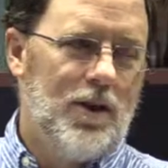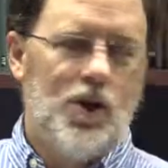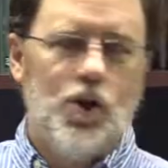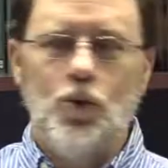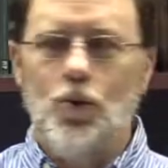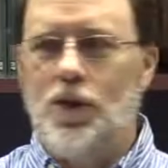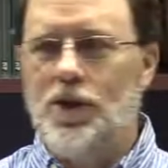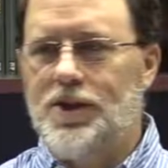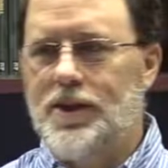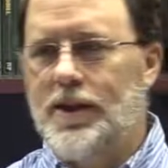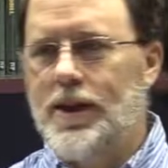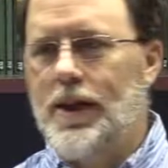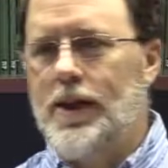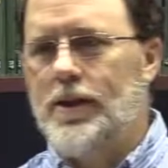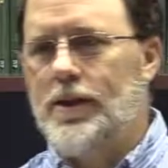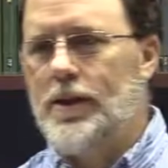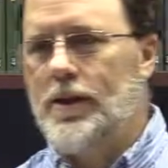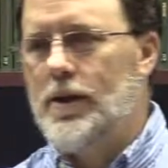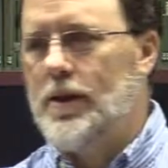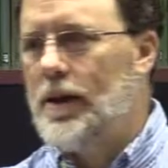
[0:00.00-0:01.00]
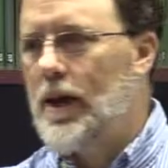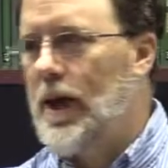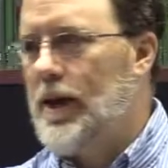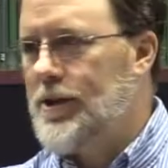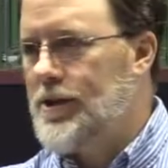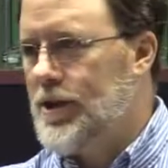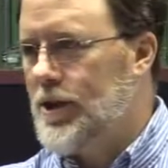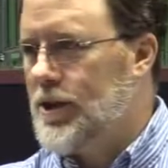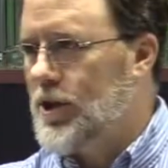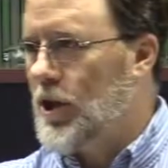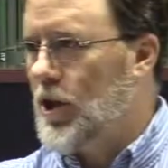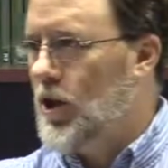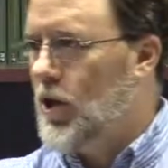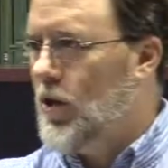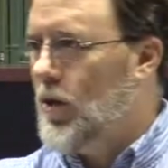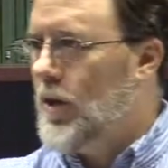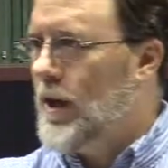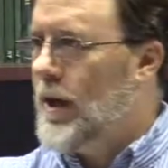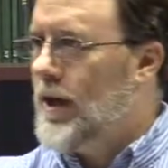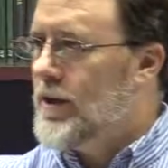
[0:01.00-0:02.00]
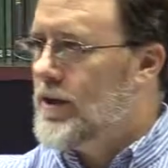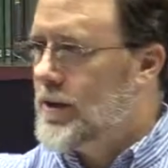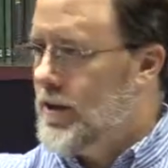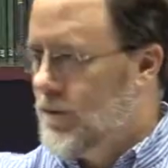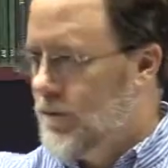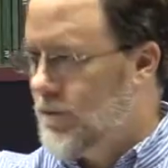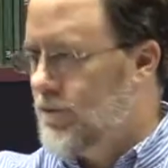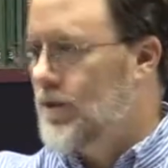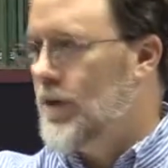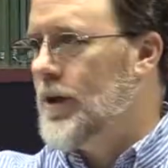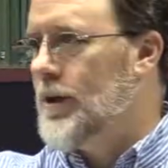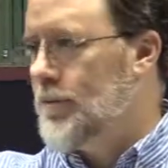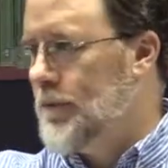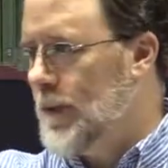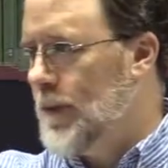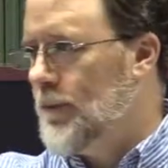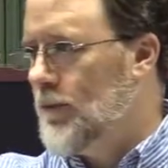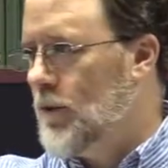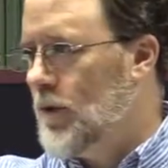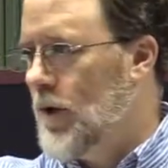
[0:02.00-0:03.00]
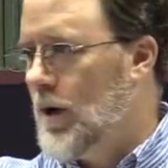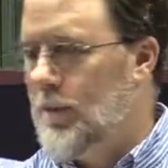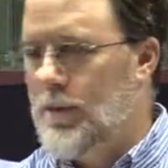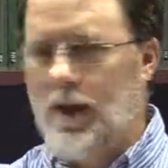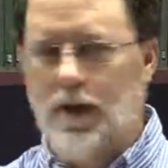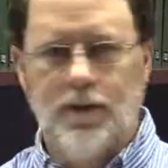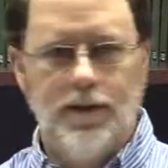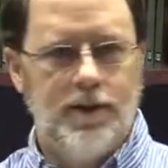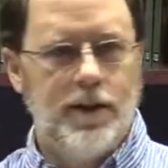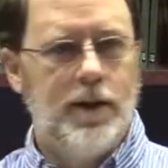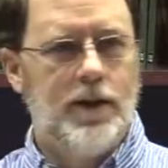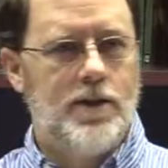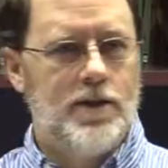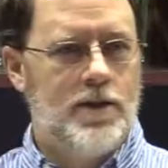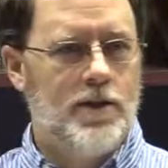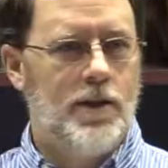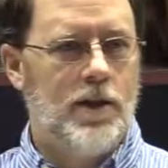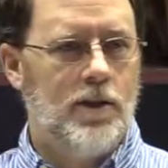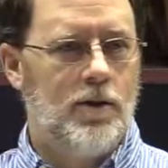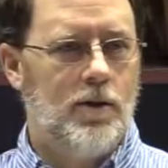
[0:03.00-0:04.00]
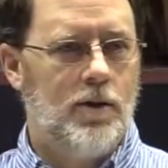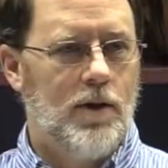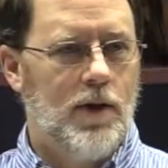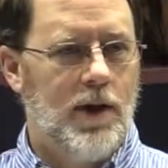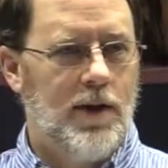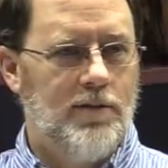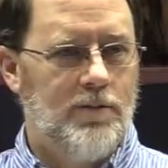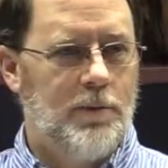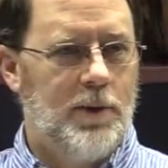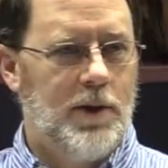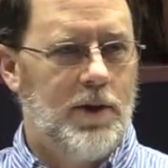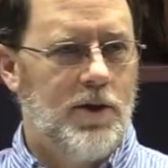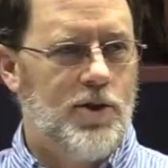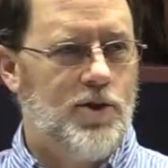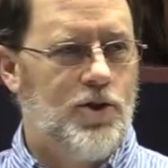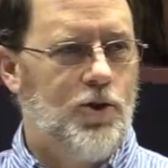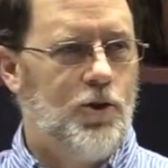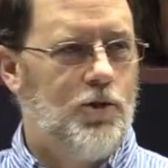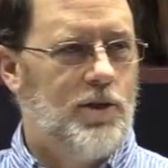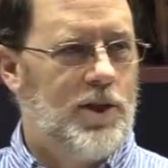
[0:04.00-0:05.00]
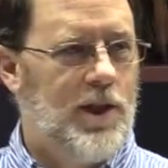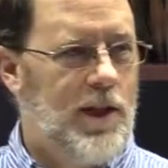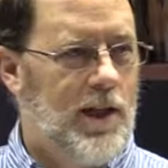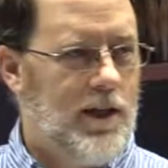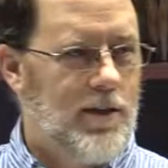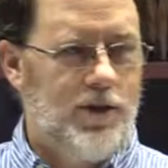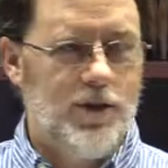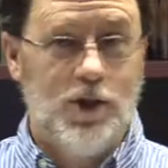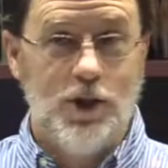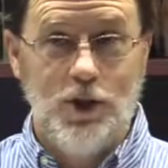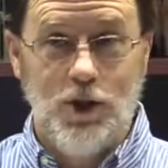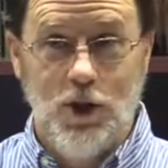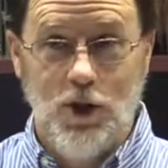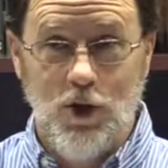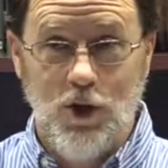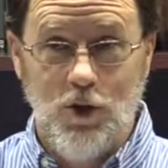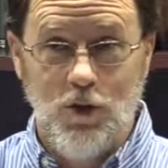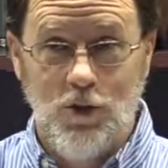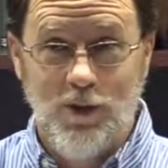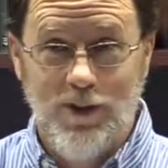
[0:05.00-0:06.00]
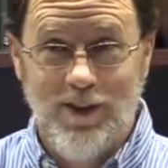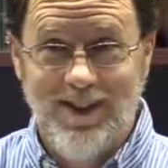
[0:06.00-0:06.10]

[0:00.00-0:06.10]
you will tend not to go and confront people about things in their life because you tend to know